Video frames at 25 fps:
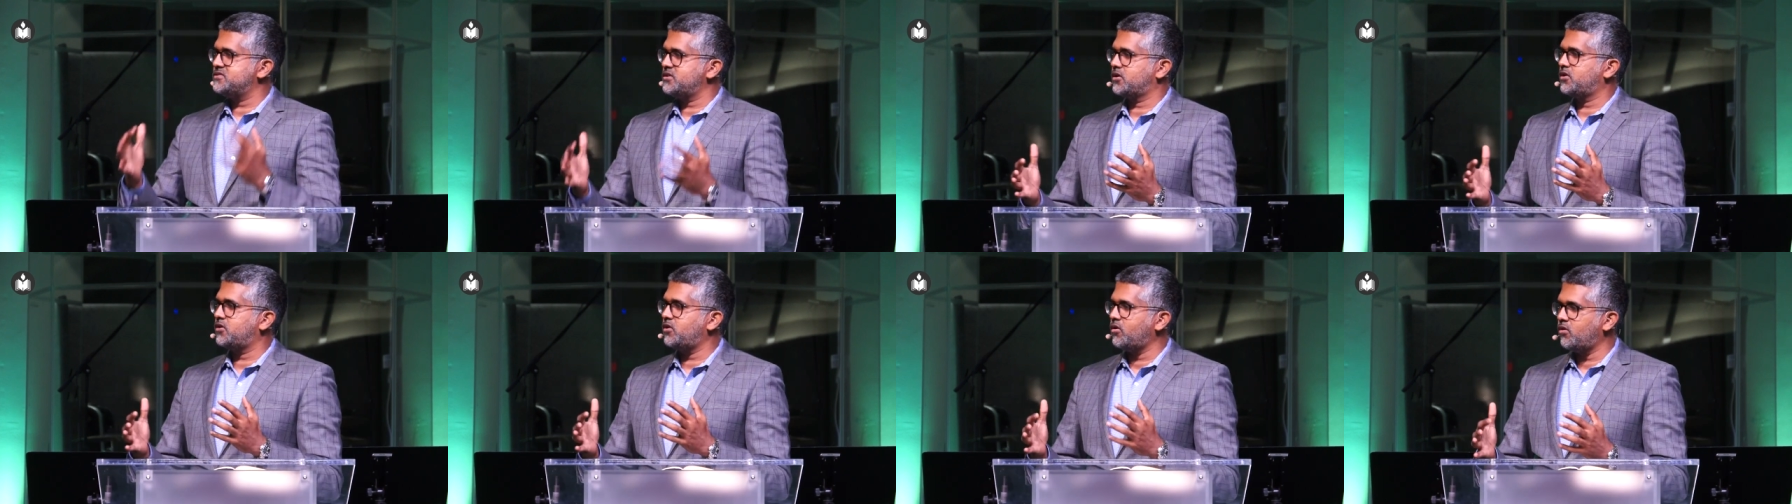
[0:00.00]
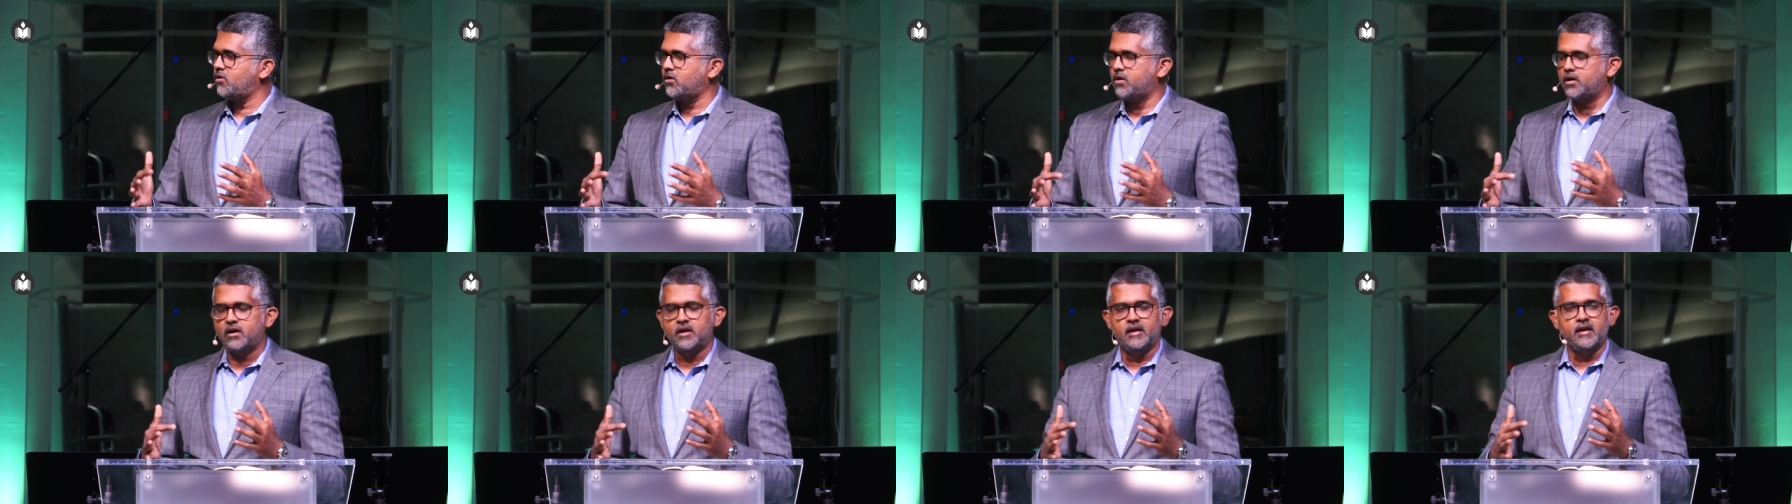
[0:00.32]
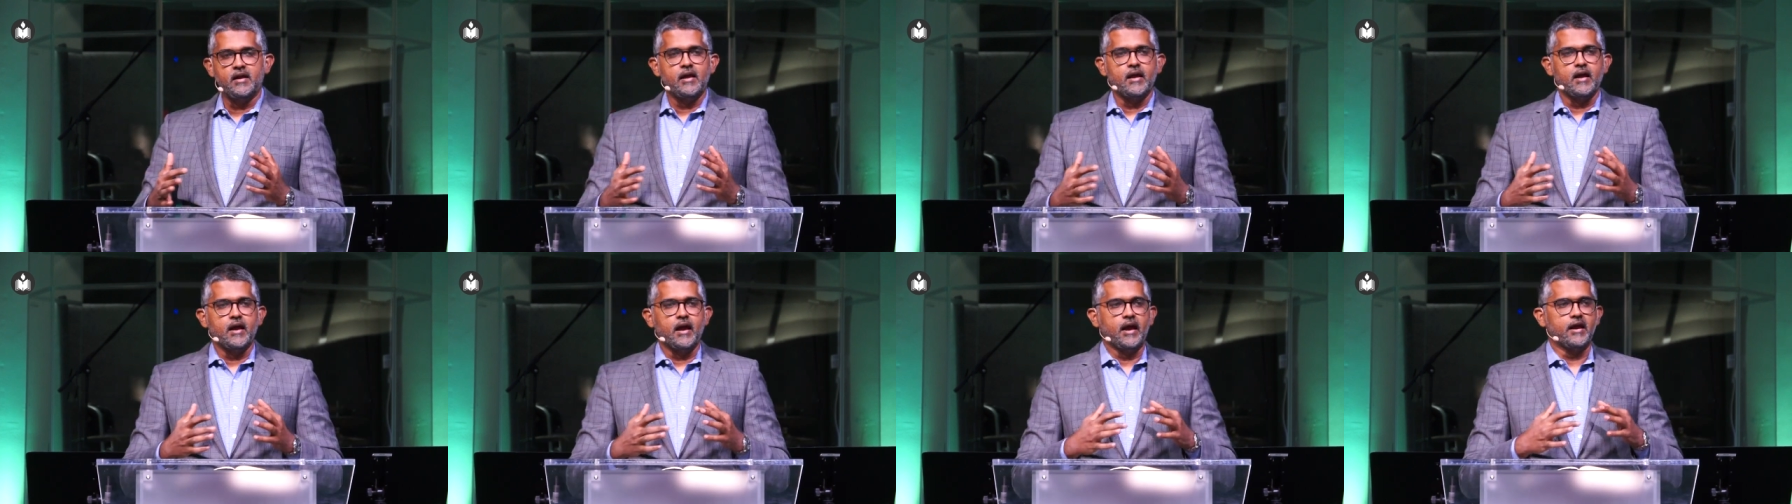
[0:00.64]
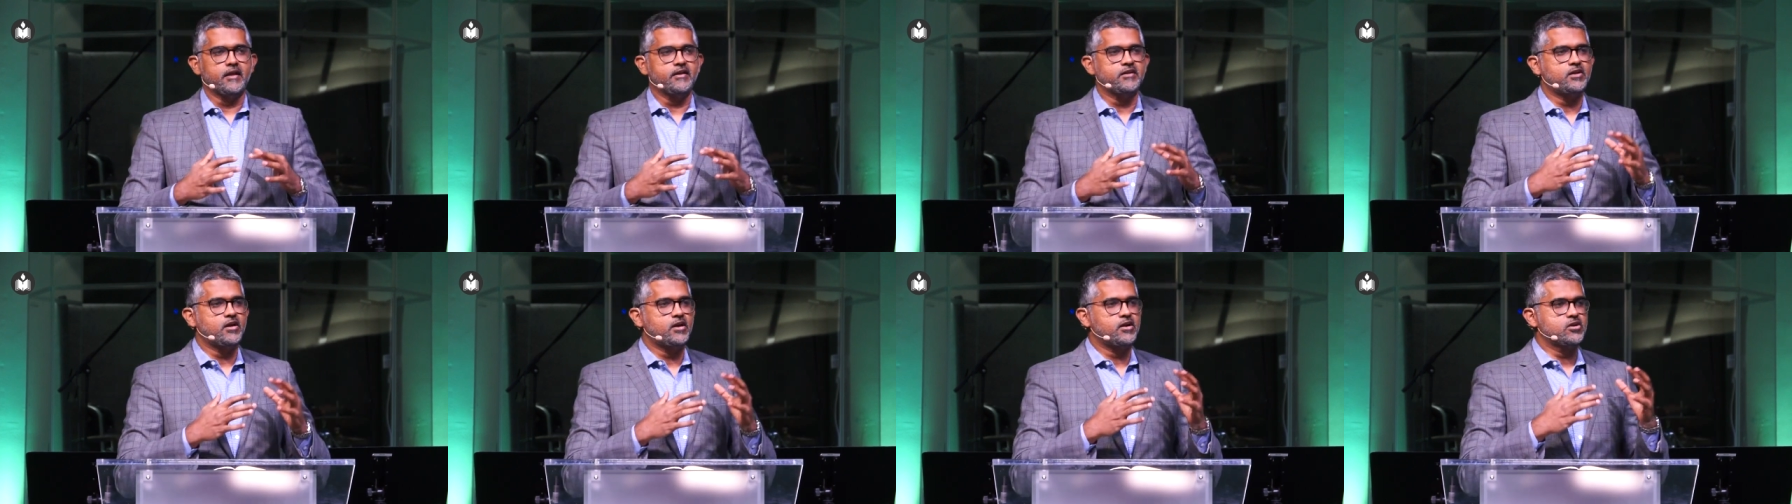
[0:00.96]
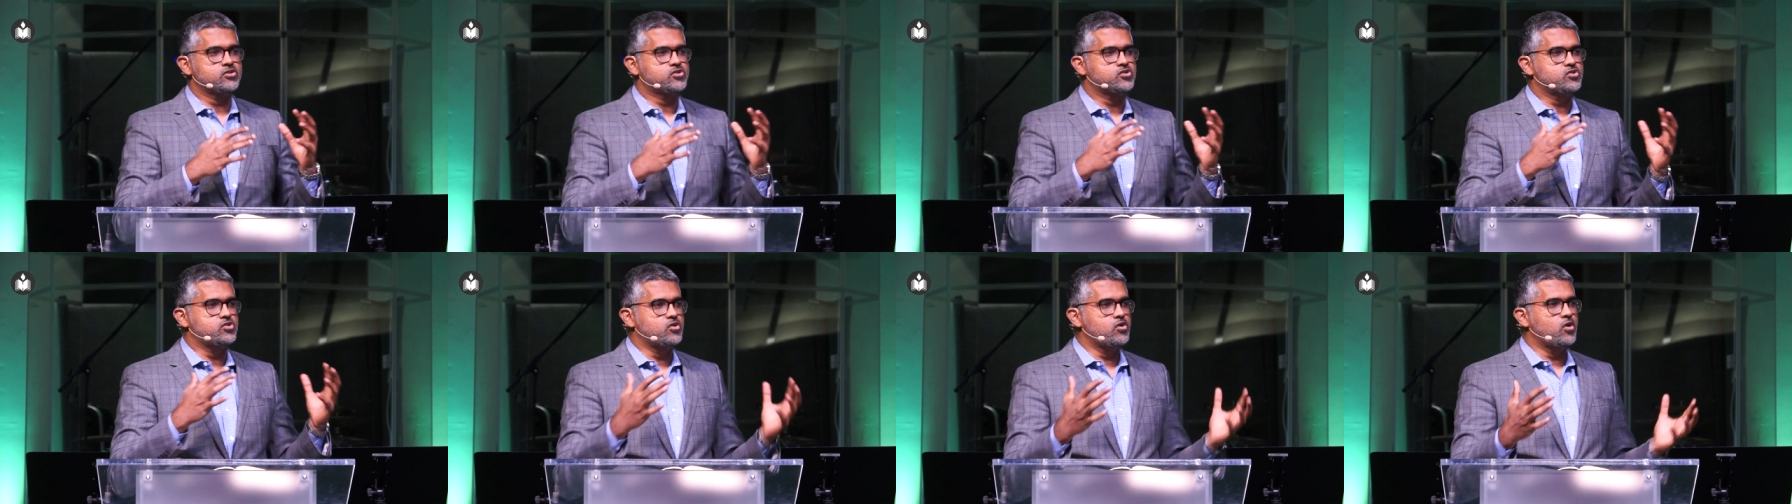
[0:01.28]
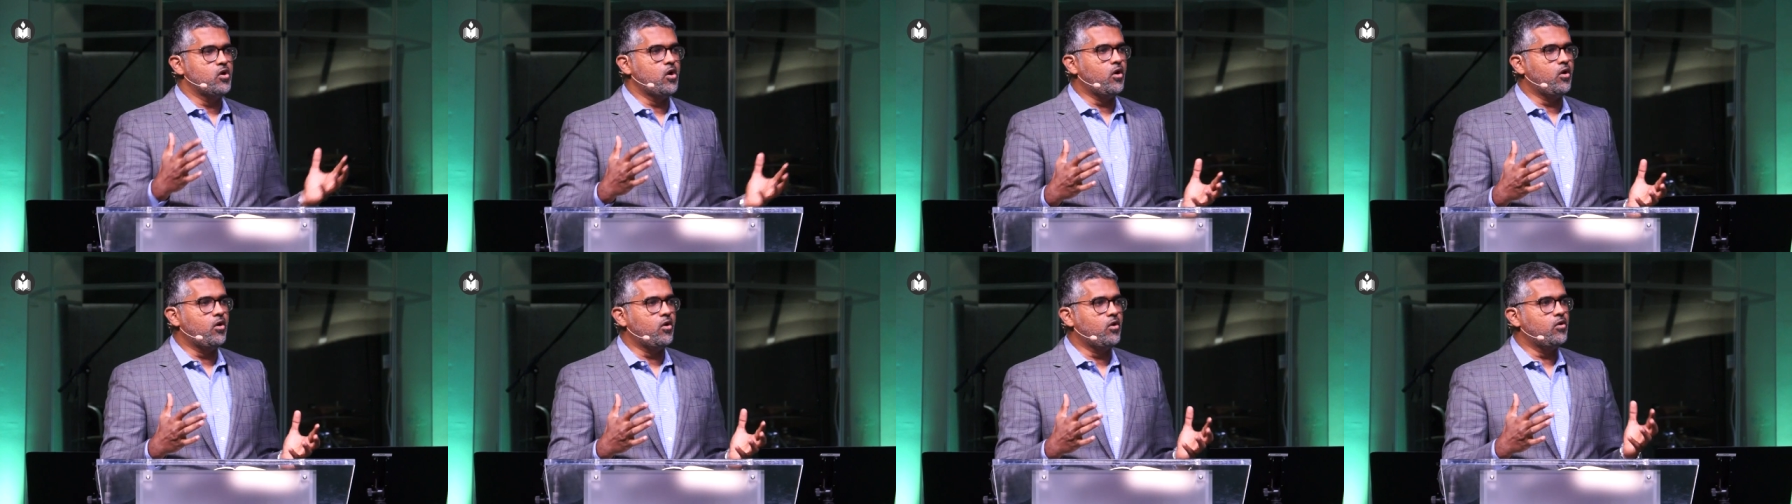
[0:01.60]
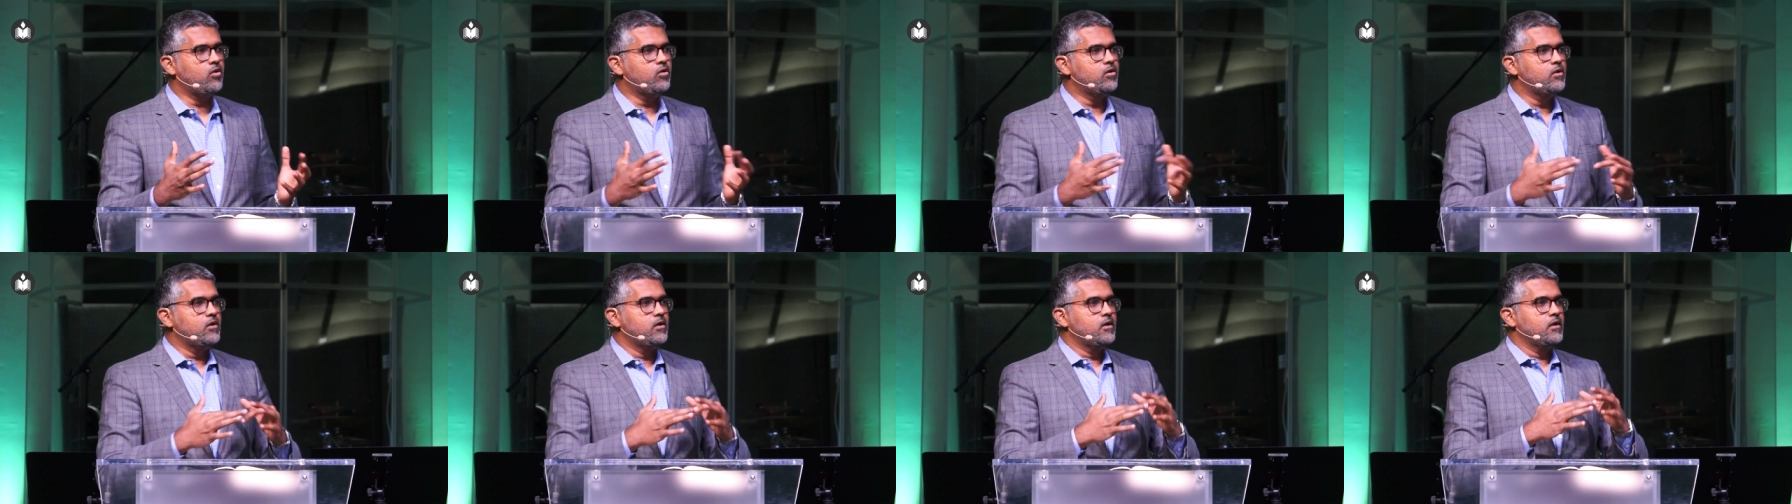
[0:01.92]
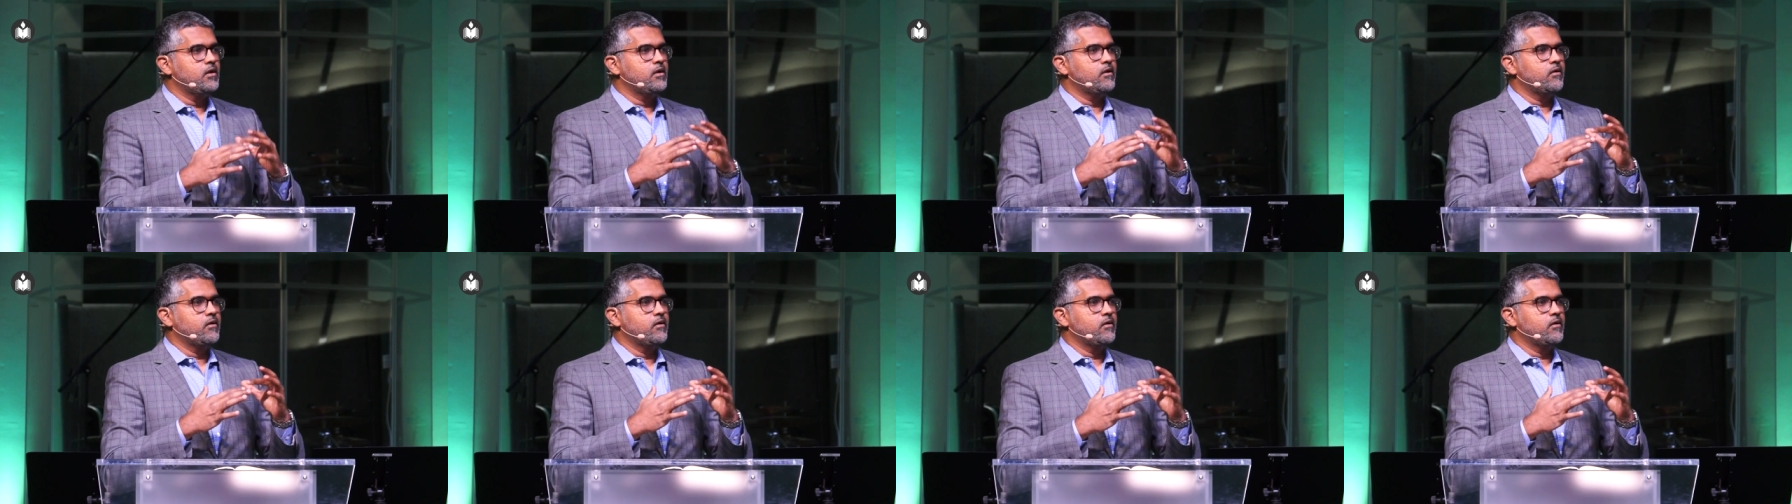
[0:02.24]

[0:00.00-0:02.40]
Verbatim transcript: secure and there's no